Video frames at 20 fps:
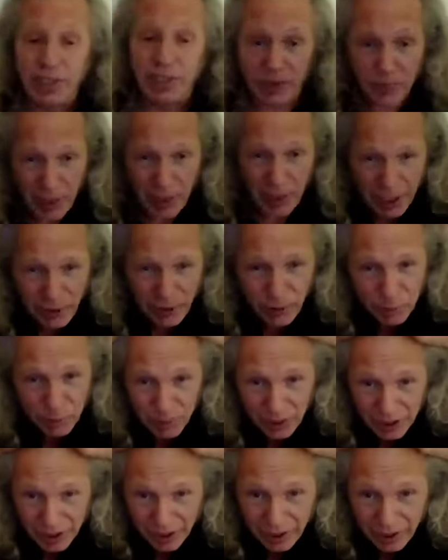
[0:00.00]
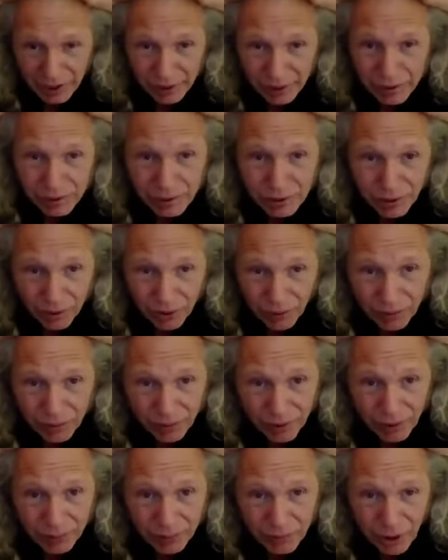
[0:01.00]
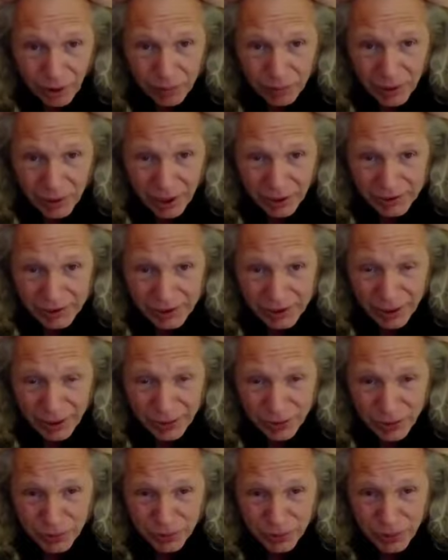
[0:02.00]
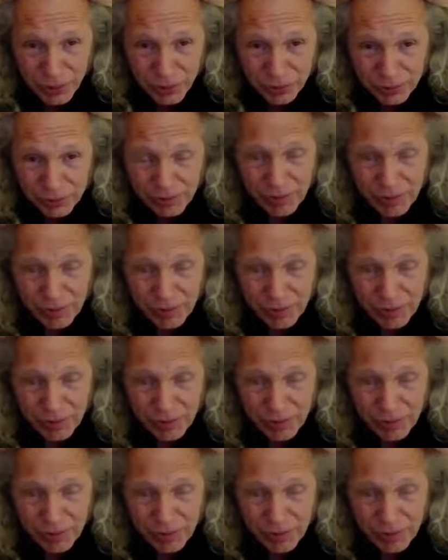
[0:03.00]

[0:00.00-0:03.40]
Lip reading: this pair of big ears on my sound room roof.